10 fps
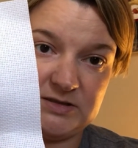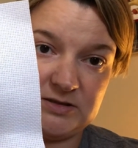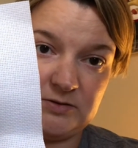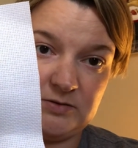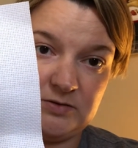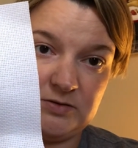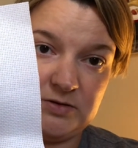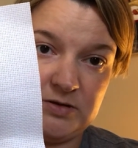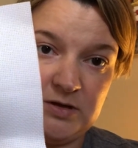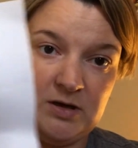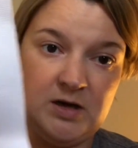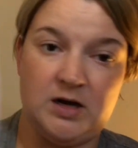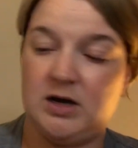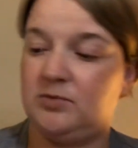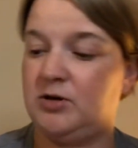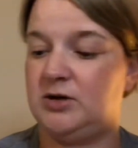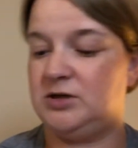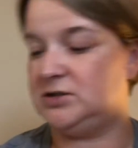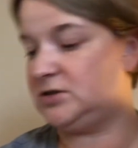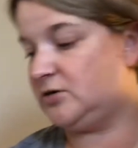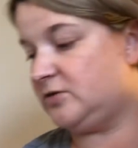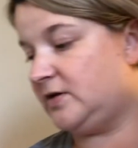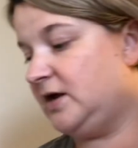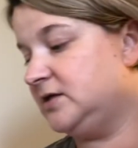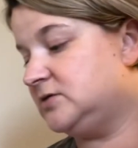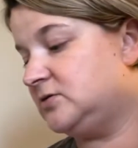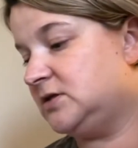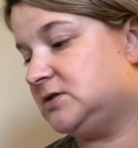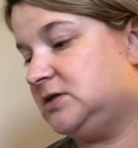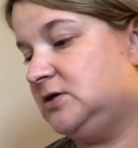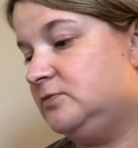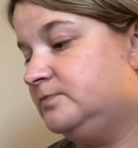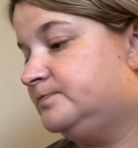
So got a good start on that, so that's cute.